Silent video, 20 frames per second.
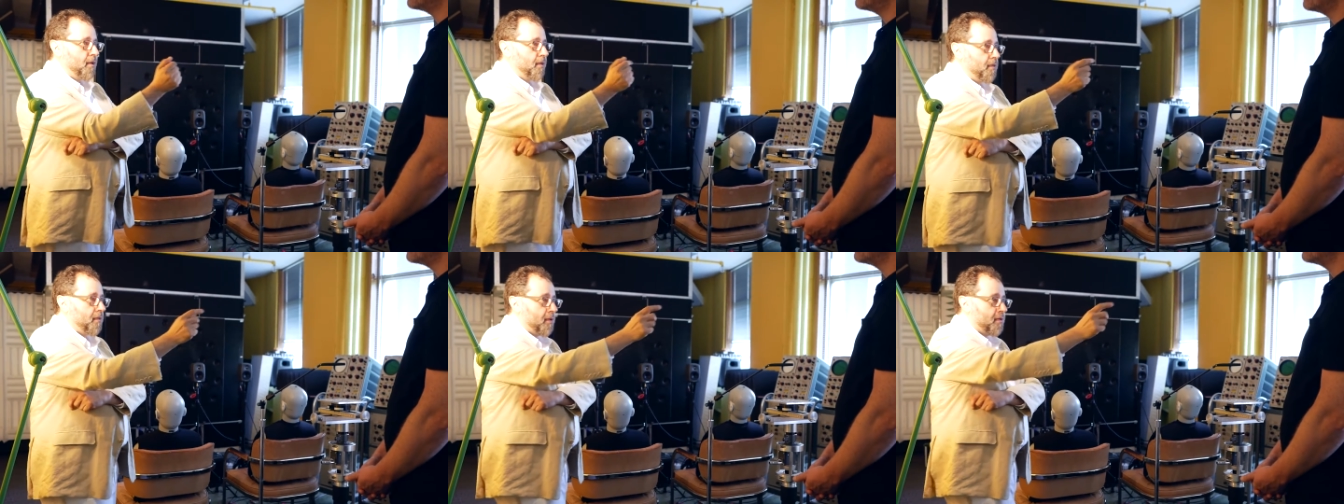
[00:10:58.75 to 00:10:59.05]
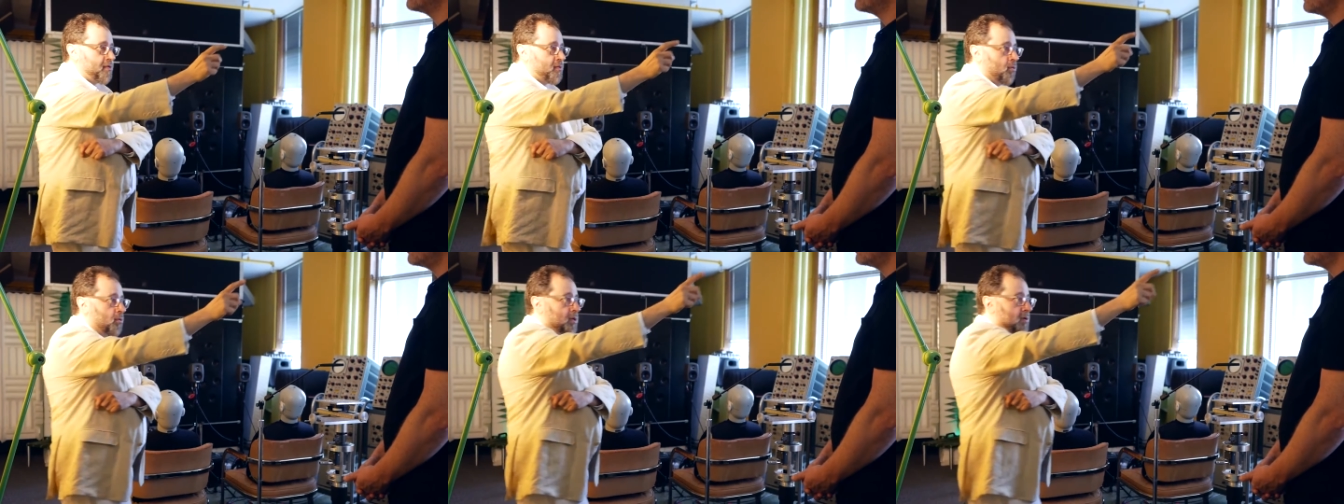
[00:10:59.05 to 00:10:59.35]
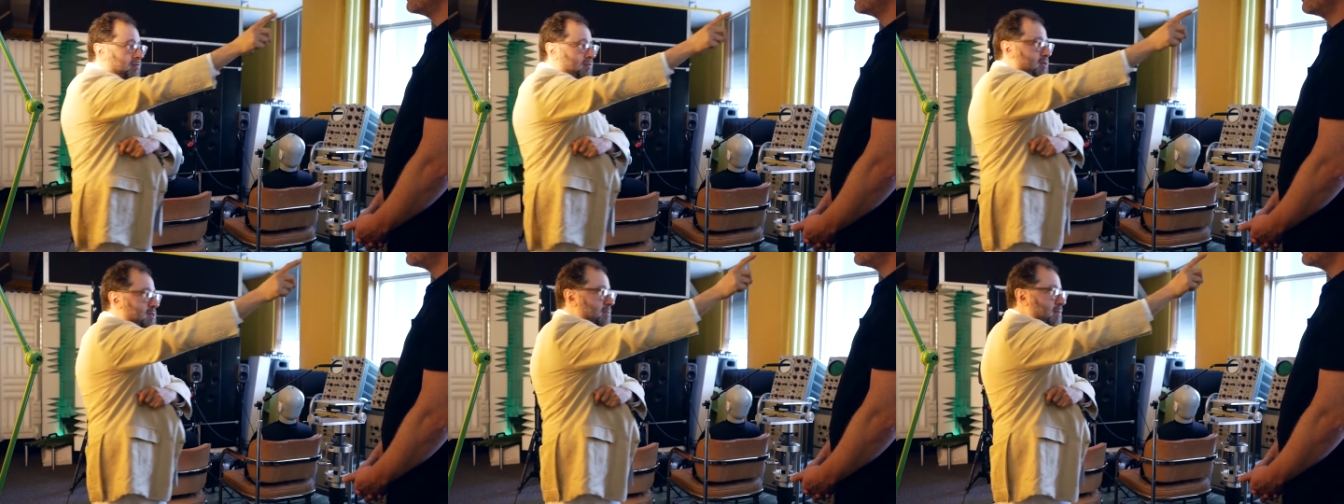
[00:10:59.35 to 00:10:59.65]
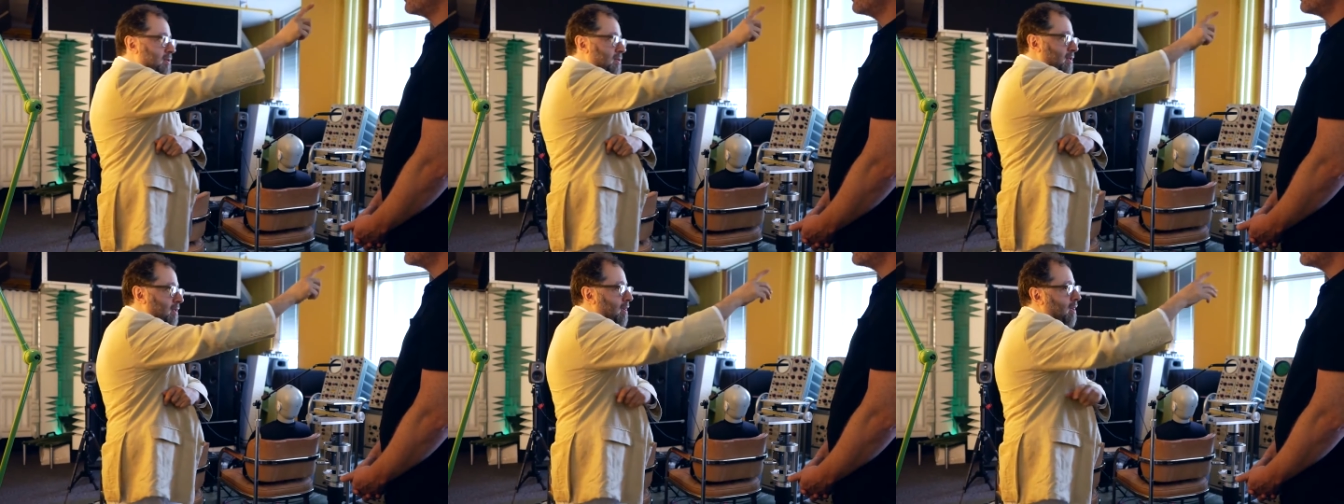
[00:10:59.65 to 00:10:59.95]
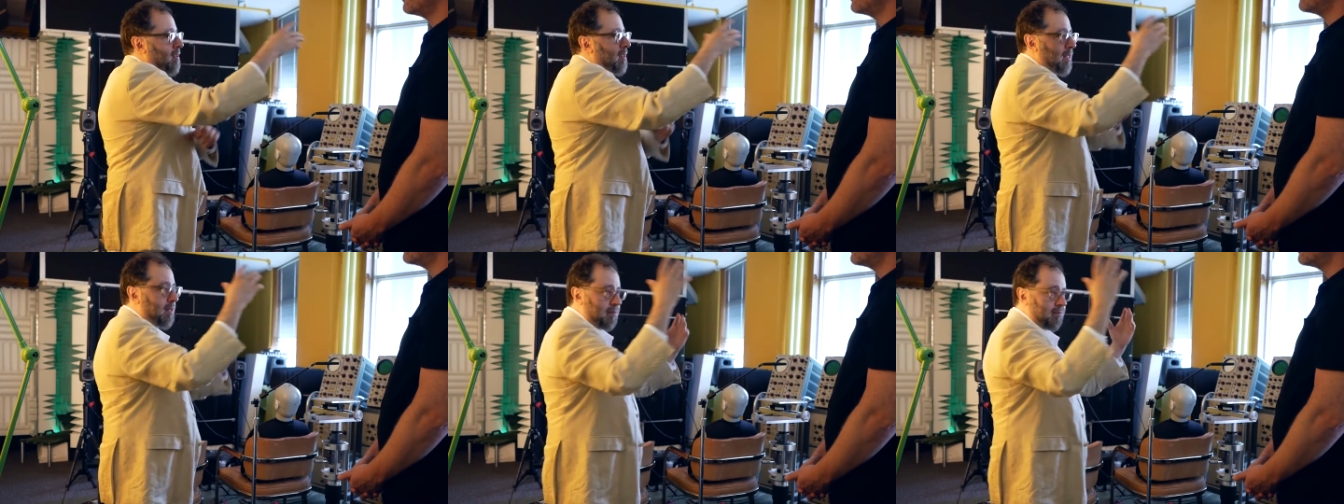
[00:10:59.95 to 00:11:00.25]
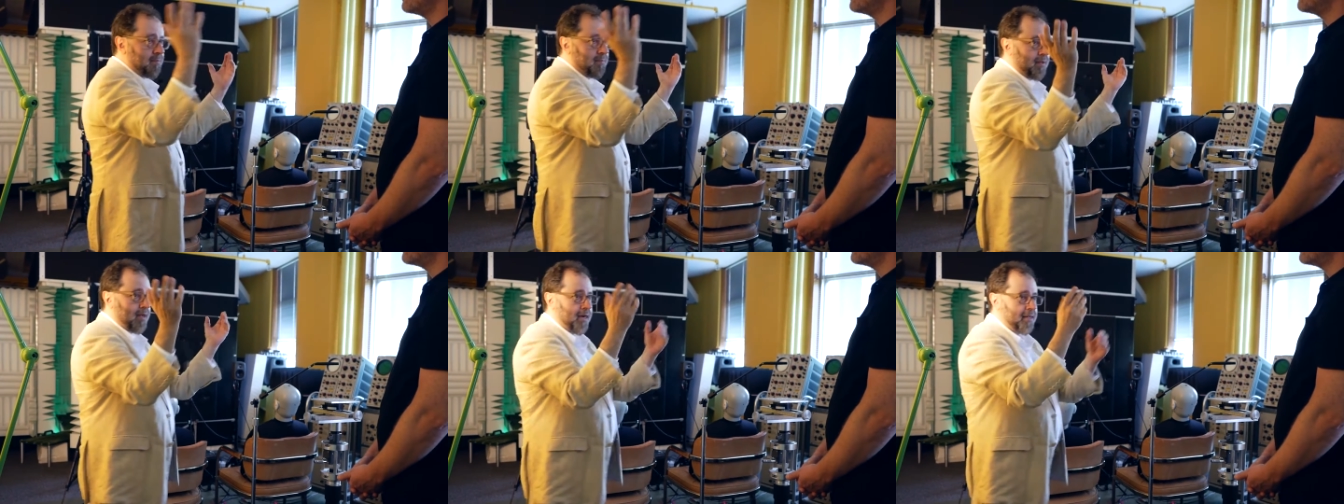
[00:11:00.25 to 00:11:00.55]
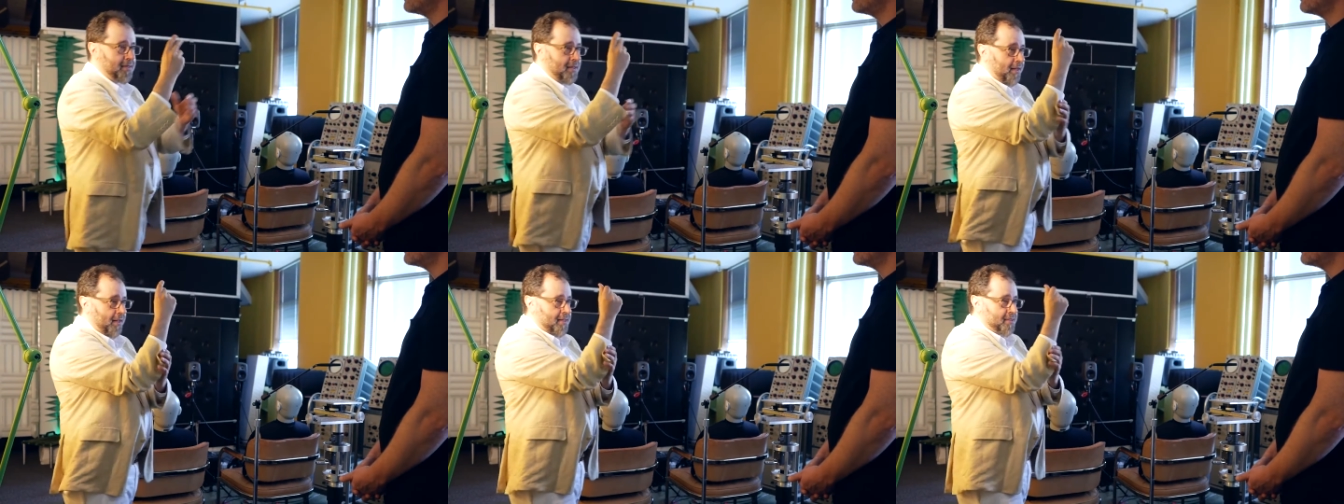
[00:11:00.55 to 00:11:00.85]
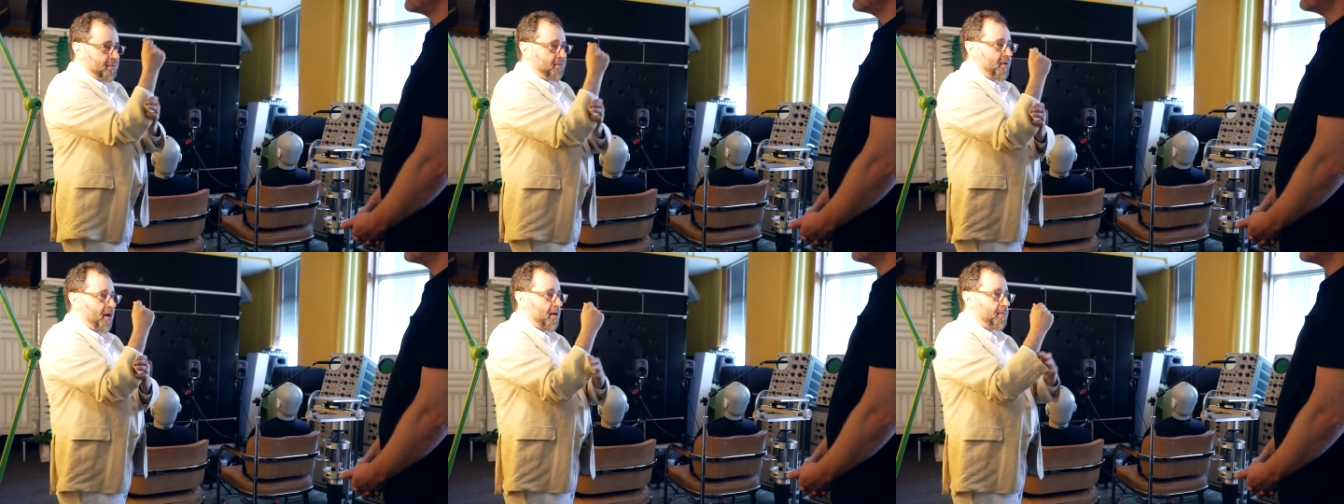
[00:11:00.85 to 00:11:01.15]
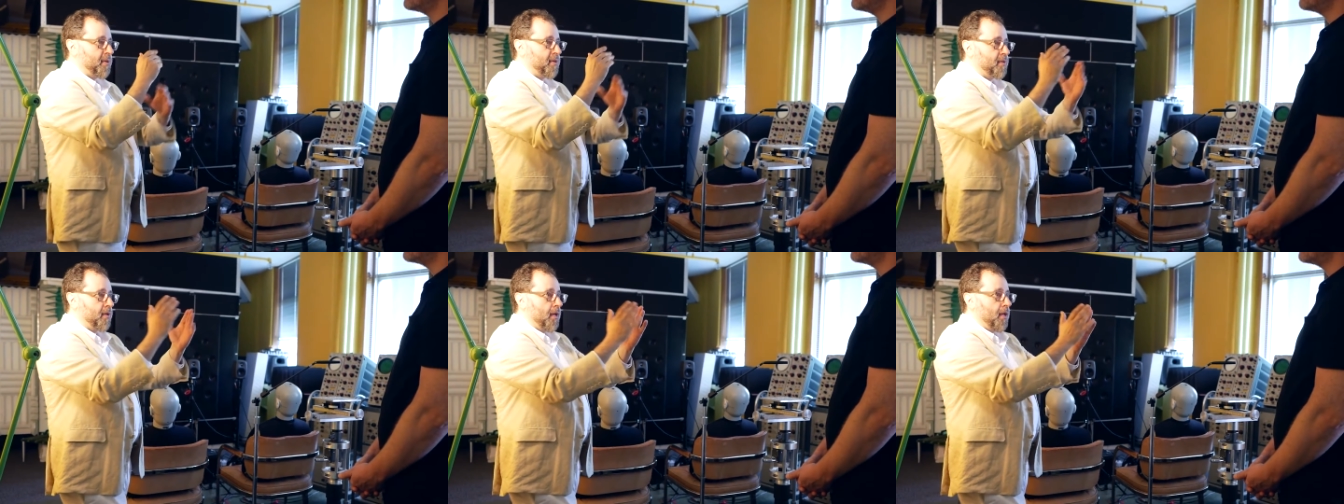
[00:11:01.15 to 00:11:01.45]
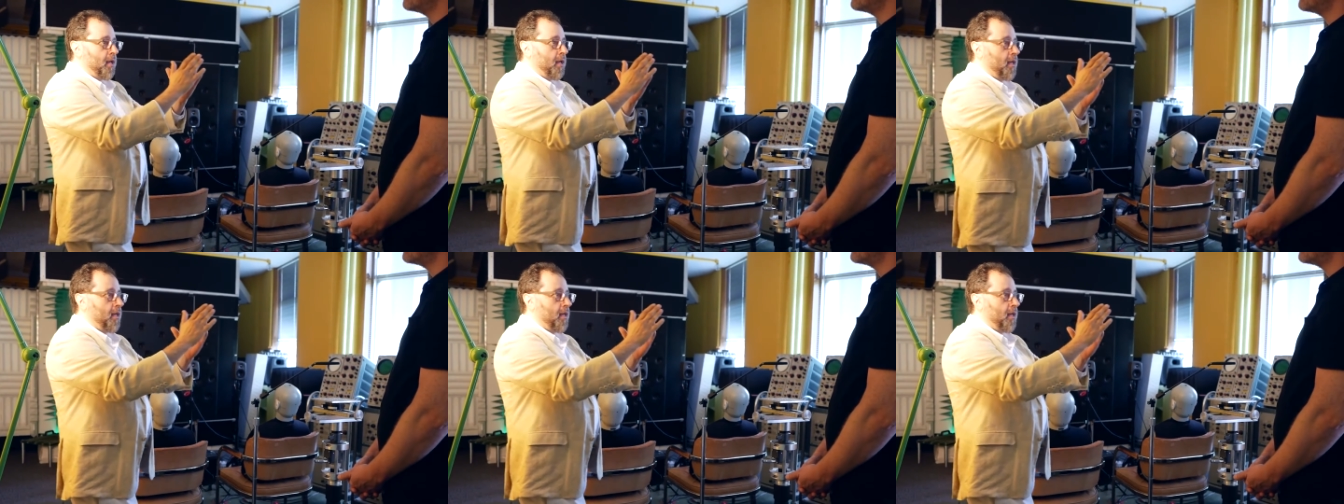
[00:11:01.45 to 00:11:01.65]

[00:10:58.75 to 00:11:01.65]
There's no difference between, in an idealized environment, mm.